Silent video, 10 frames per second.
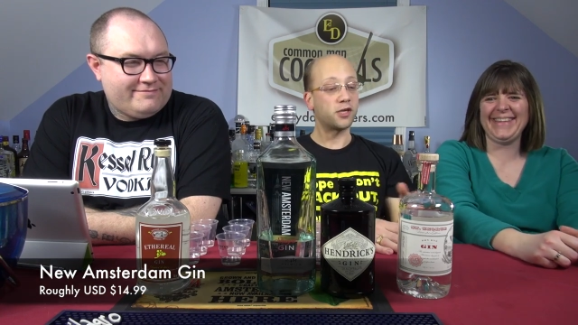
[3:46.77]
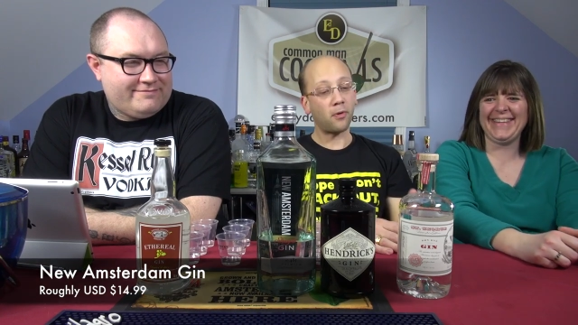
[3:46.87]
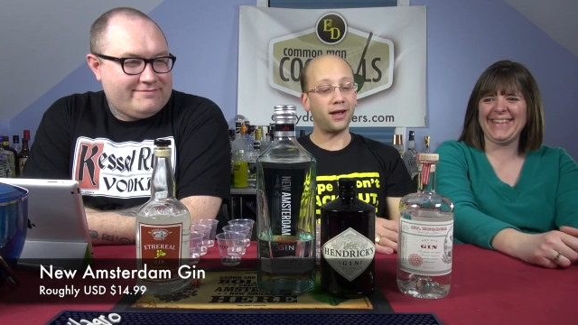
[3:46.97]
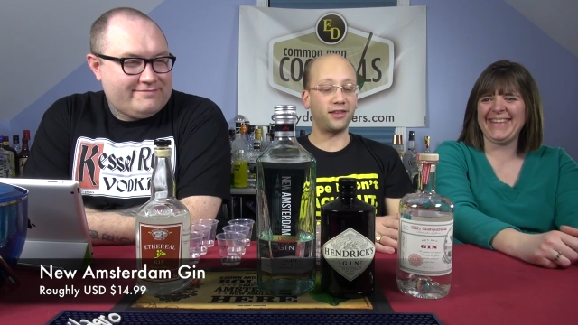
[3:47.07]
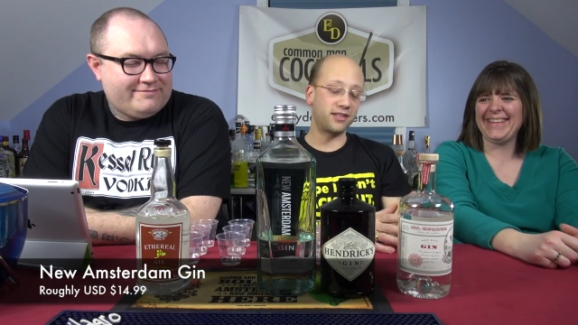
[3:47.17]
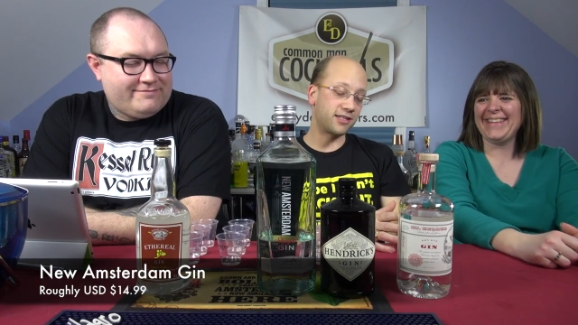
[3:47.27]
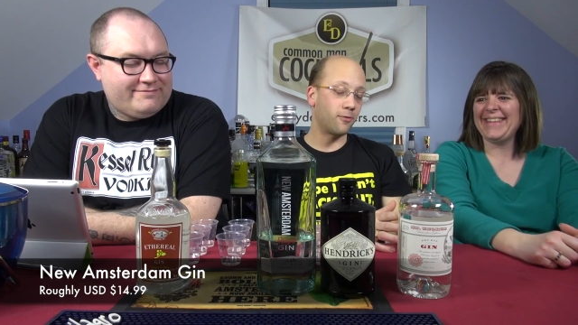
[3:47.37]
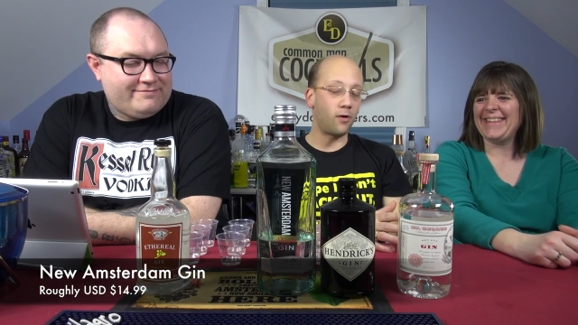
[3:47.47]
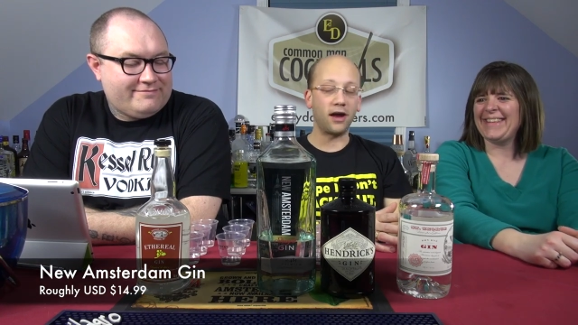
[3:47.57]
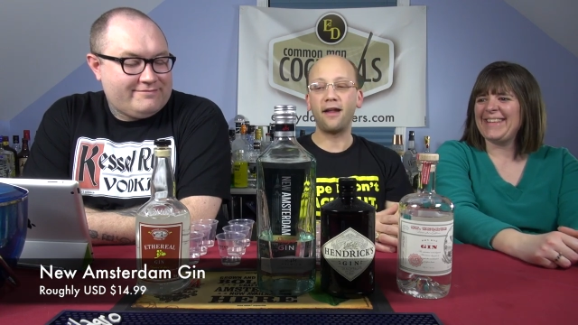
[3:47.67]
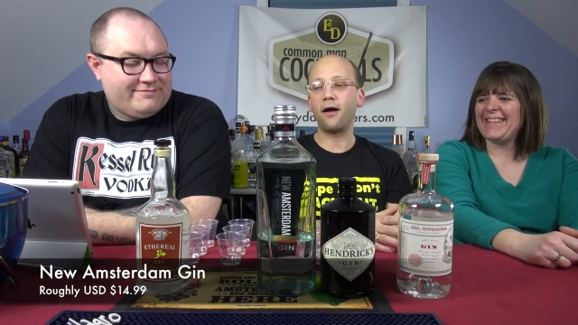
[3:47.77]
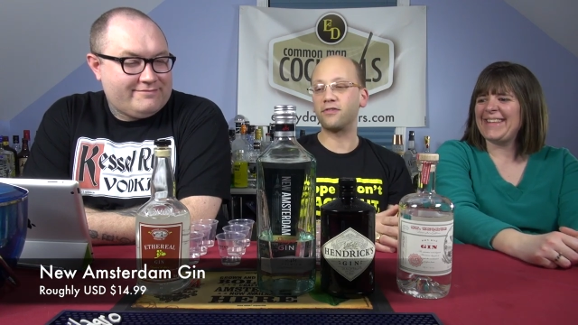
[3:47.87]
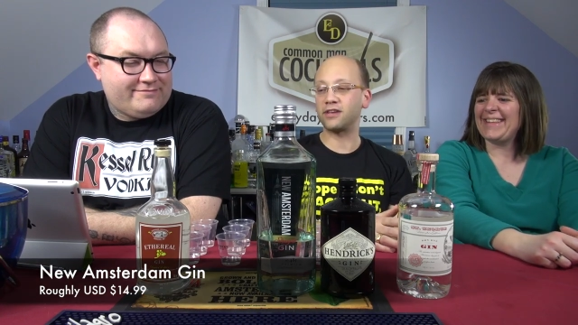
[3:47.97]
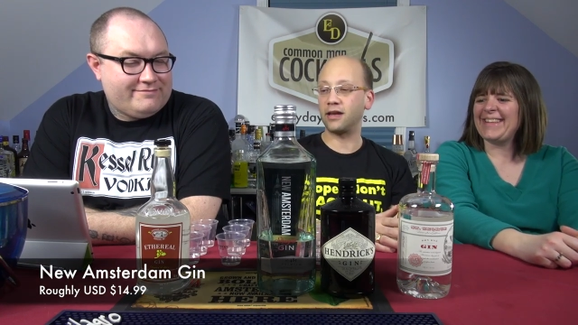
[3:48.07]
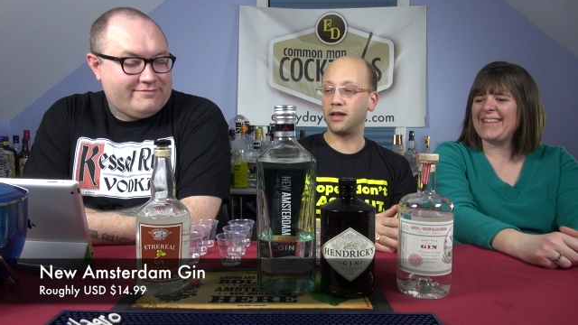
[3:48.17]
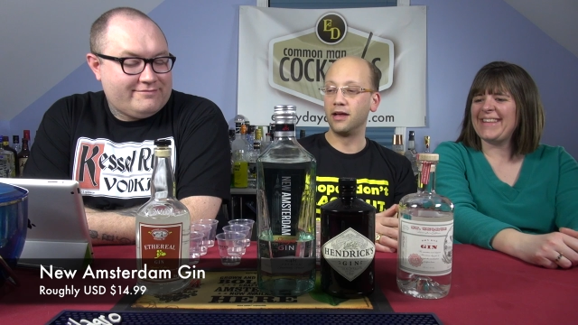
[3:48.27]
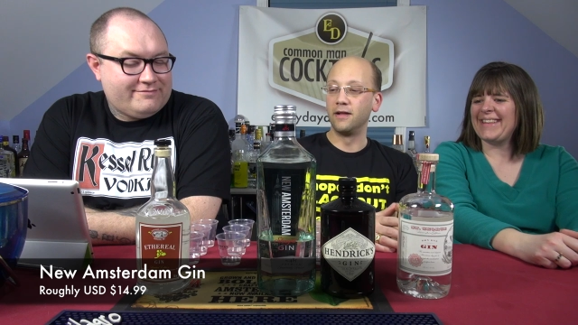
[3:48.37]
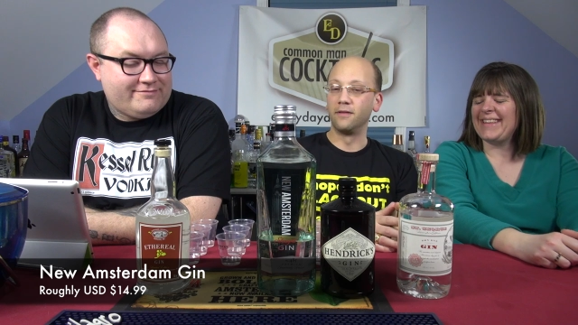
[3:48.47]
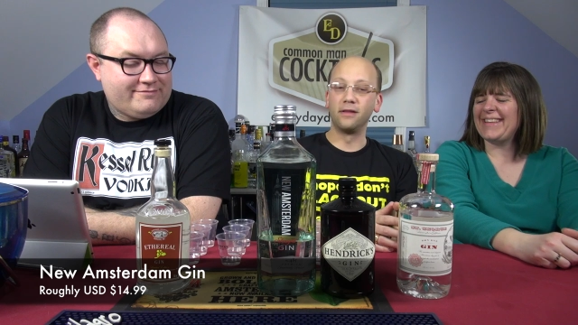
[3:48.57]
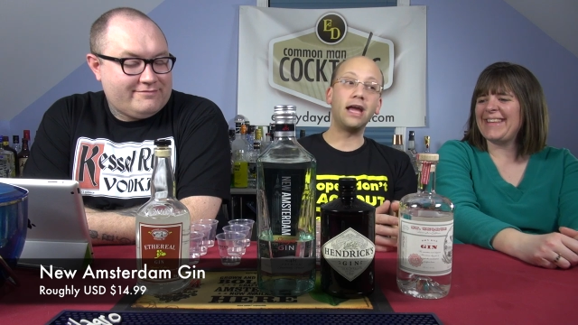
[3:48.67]
Speaker 1: it's Sprite. This is the one. And all of a sudden
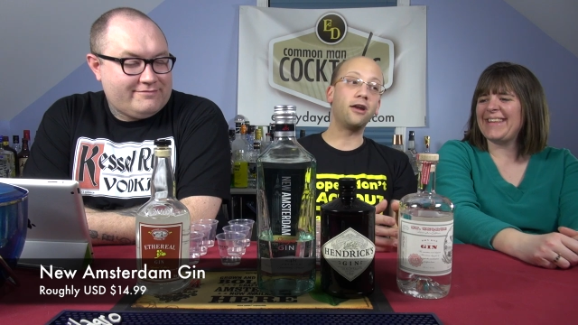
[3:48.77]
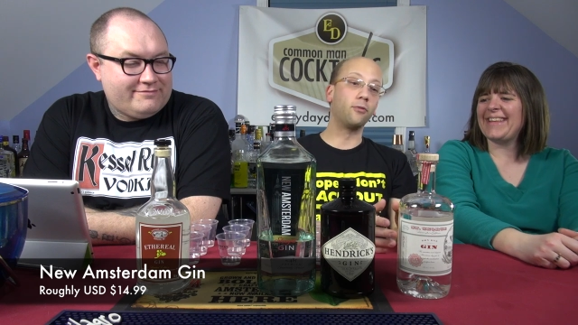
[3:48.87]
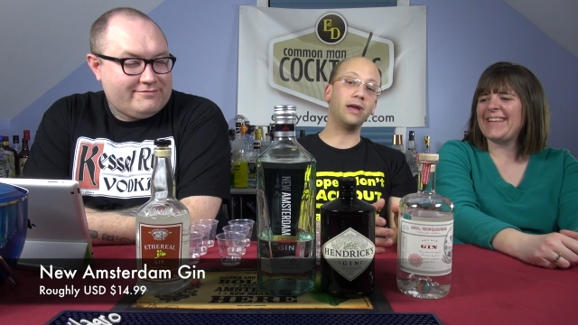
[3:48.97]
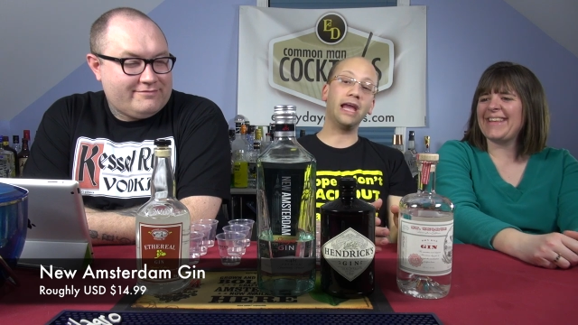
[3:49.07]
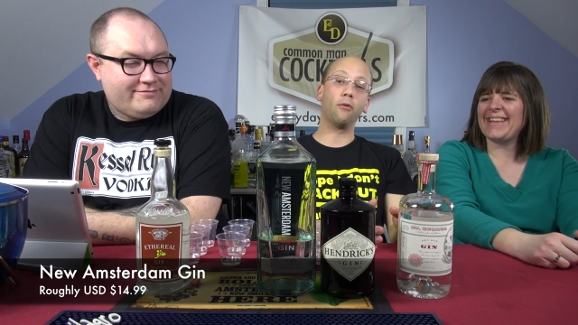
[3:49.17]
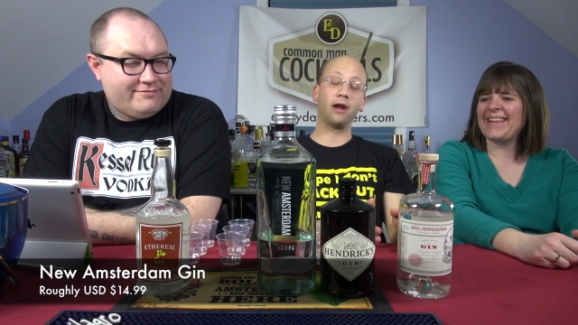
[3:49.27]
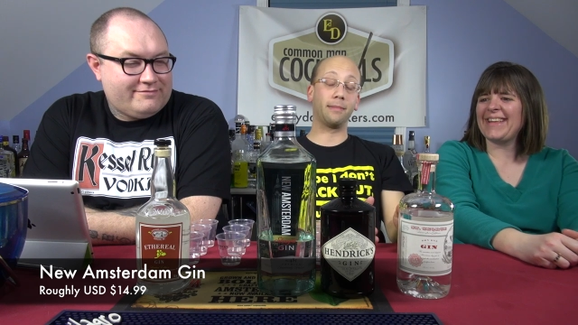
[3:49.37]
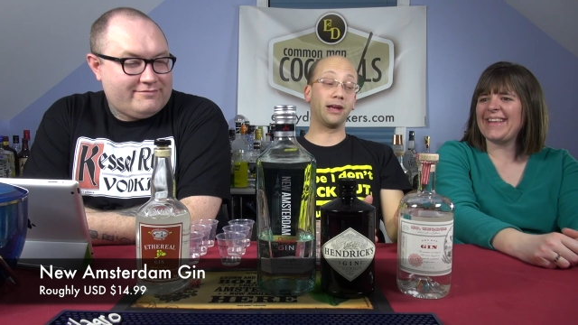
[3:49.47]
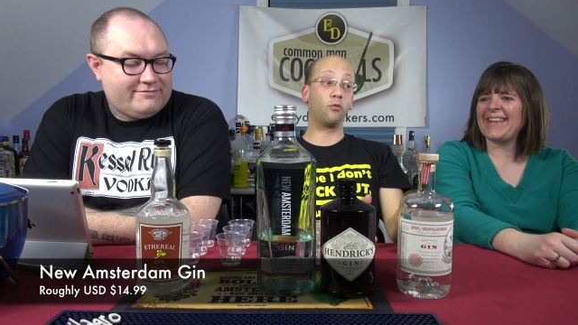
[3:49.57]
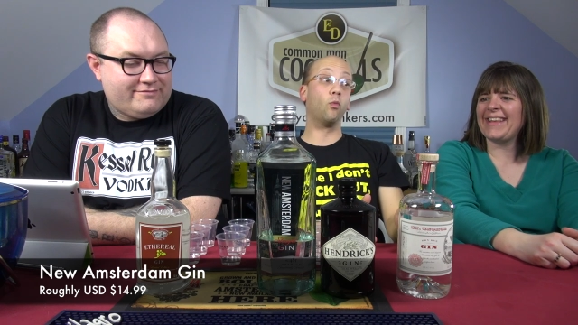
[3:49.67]
later we hit one. I'm like,